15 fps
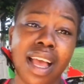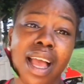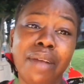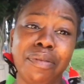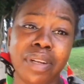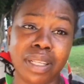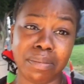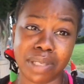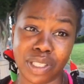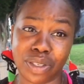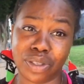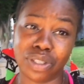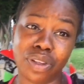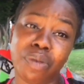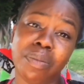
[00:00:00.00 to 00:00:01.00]
I really miss
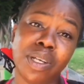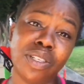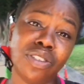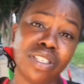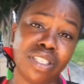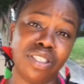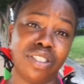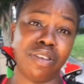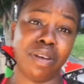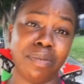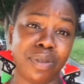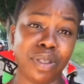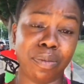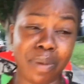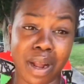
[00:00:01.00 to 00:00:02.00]
her so much, and so
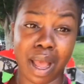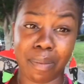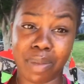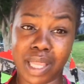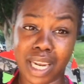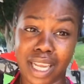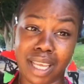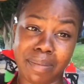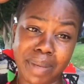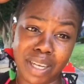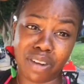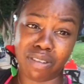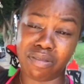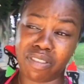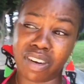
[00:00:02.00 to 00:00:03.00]
I'm super happy that I get my
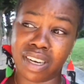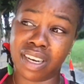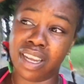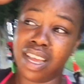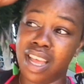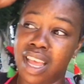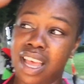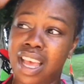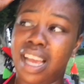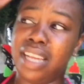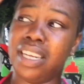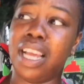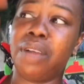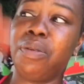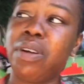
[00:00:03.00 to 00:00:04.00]
girlfriend.
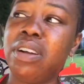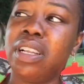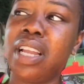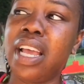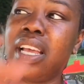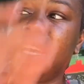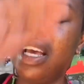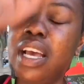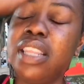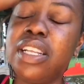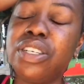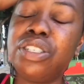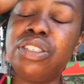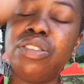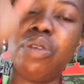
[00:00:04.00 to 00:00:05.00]
And we're gonna
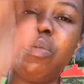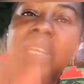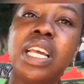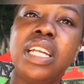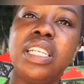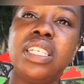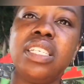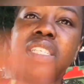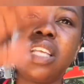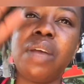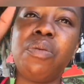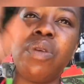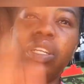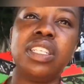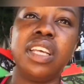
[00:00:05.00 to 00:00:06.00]
there's so many ideas
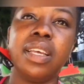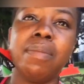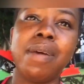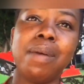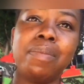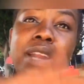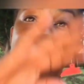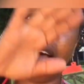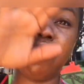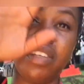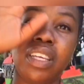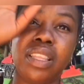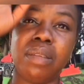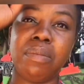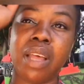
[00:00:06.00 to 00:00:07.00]
I want to tell you about, but I have
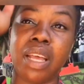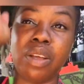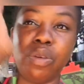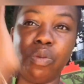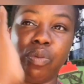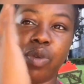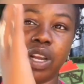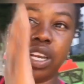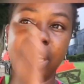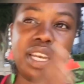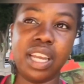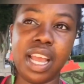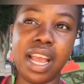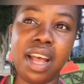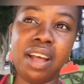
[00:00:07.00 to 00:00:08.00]
to get them
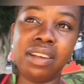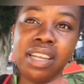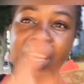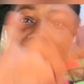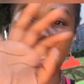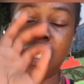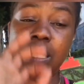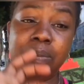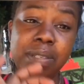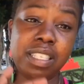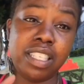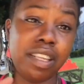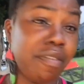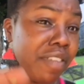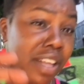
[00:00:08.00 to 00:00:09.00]
written down
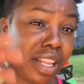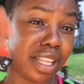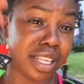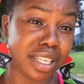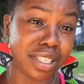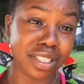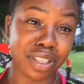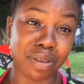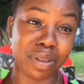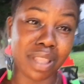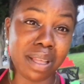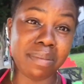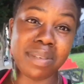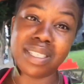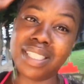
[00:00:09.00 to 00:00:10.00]
specifically. So
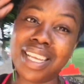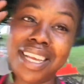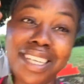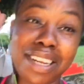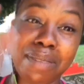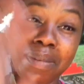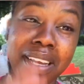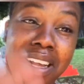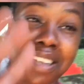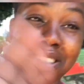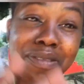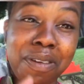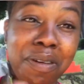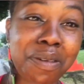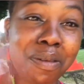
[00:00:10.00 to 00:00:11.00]
with that being said, oh my
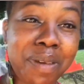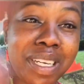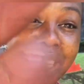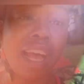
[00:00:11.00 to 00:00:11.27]
gosh, we're on the way.